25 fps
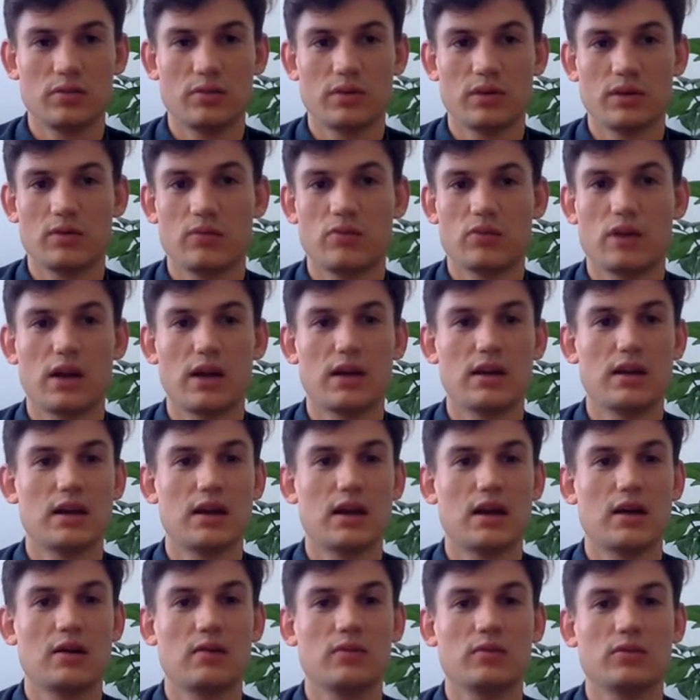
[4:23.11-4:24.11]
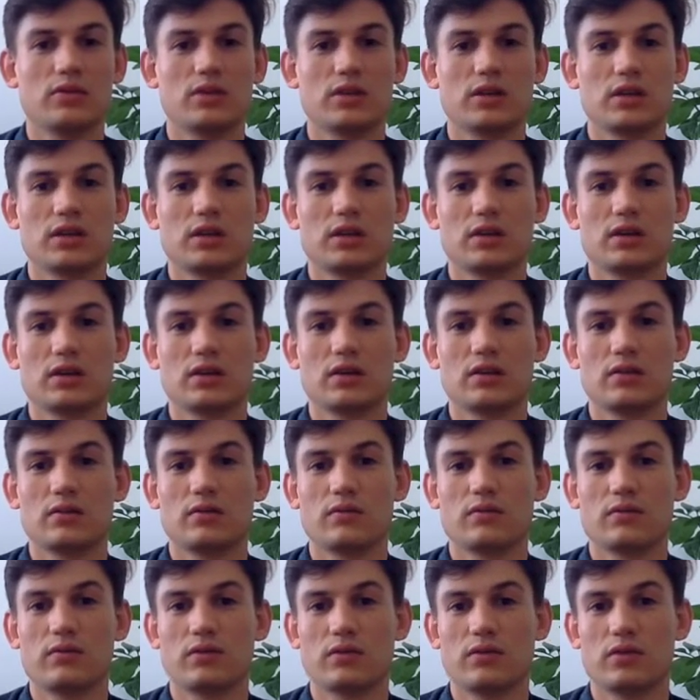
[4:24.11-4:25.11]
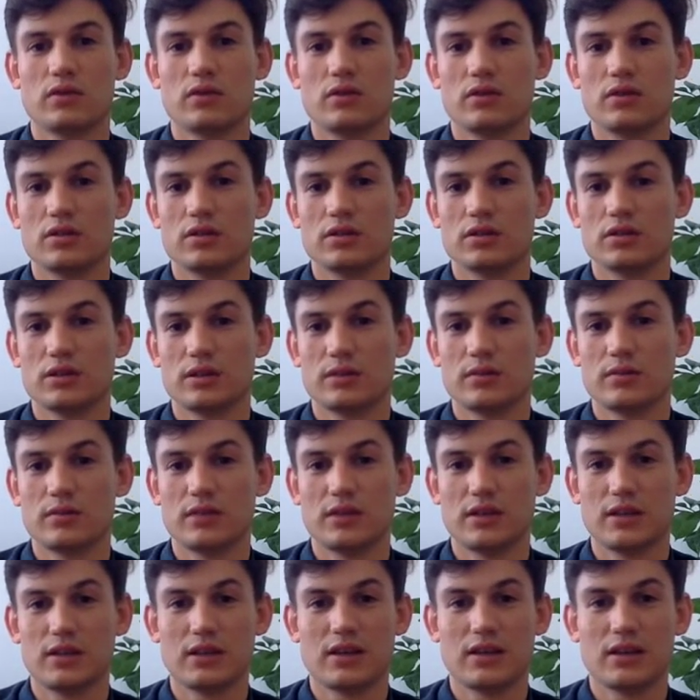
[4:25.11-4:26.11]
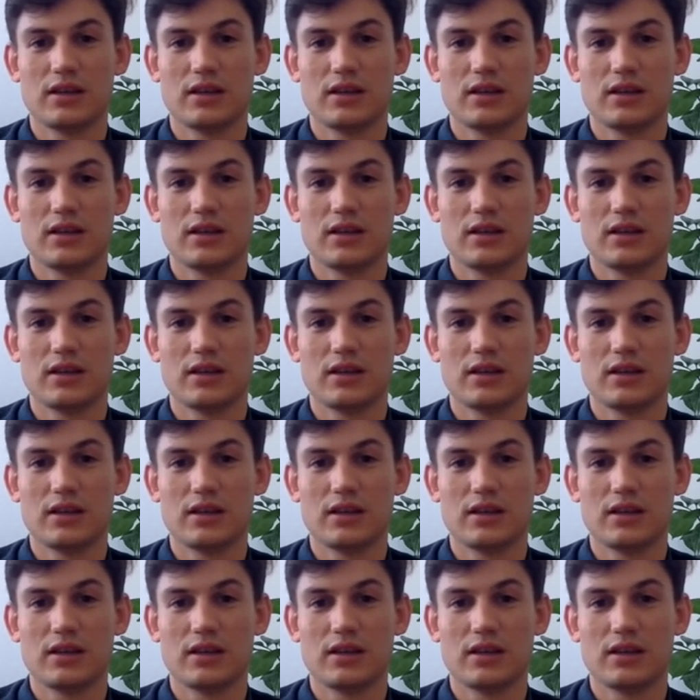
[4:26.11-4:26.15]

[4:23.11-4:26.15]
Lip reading: But right now I'm looking for something